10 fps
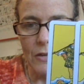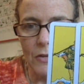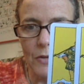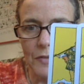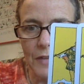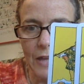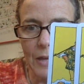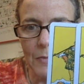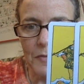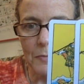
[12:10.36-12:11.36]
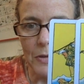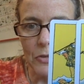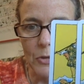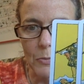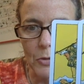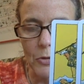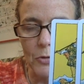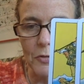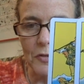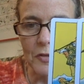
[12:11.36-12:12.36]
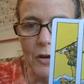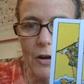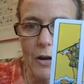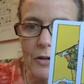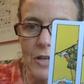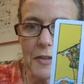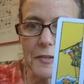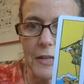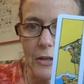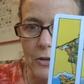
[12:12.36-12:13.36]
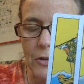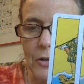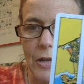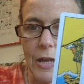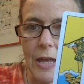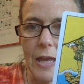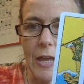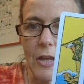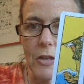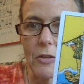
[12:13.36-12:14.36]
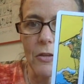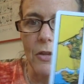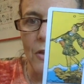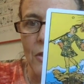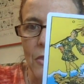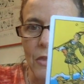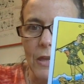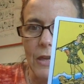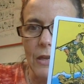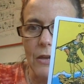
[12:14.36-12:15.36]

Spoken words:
US Games, but the blues are duskier in the